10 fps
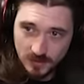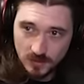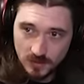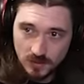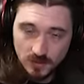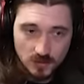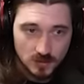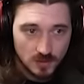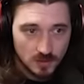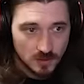
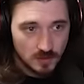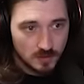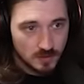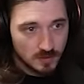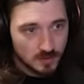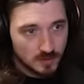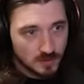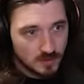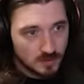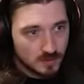
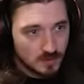(no one is talking)